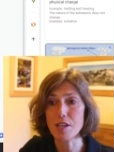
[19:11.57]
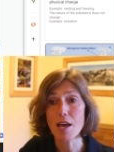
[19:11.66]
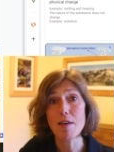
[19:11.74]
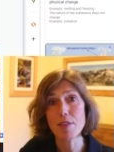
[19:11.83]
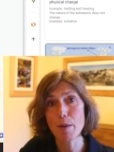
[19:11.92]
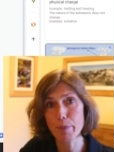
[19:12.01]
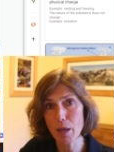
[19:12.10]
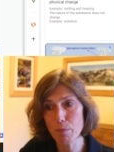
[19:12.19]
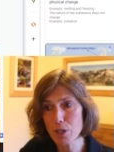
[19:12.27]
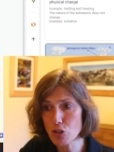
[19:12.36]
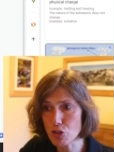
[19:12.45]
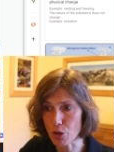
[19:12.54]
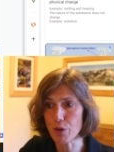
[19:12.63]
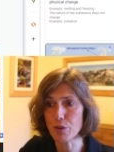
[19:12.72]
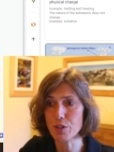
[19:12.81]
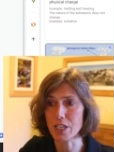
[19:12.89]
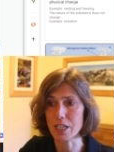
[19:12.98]
that can be
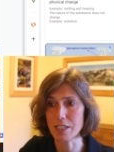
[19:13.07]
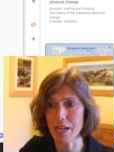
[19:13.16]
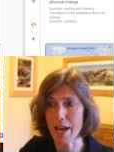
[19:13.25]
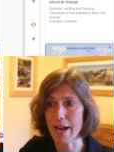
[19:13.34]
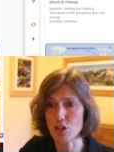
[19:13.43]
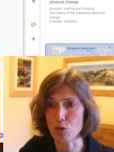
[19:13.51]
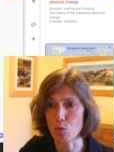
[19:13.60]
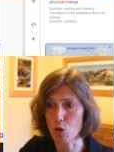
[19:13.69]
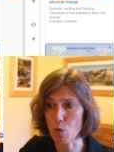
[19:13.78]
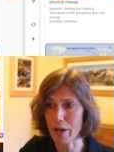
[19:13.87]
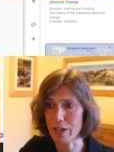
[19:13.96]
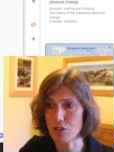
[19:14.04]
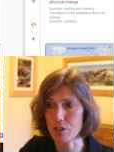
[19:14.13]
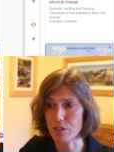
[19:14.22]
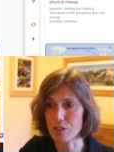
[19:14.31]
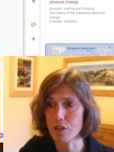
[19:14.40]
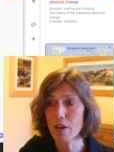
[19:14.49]
turned into actual
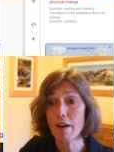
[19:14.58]
questions